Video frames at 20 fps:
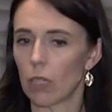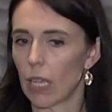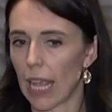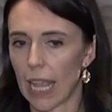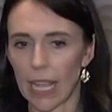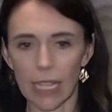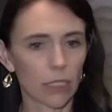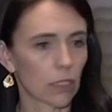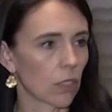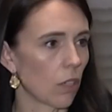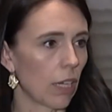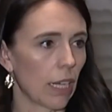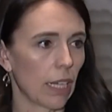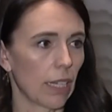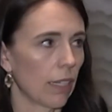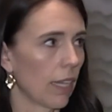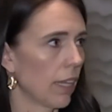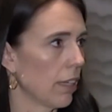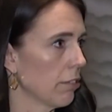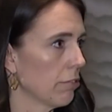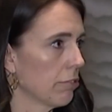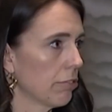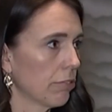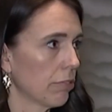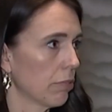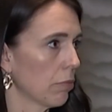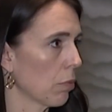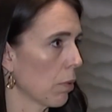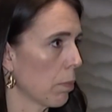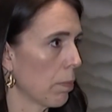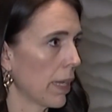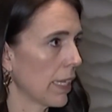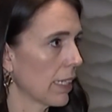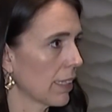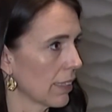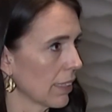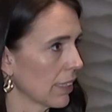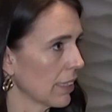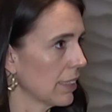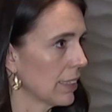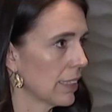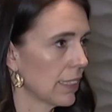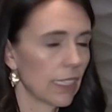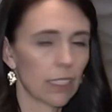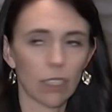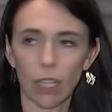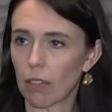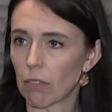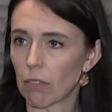As I have repeatedly said, I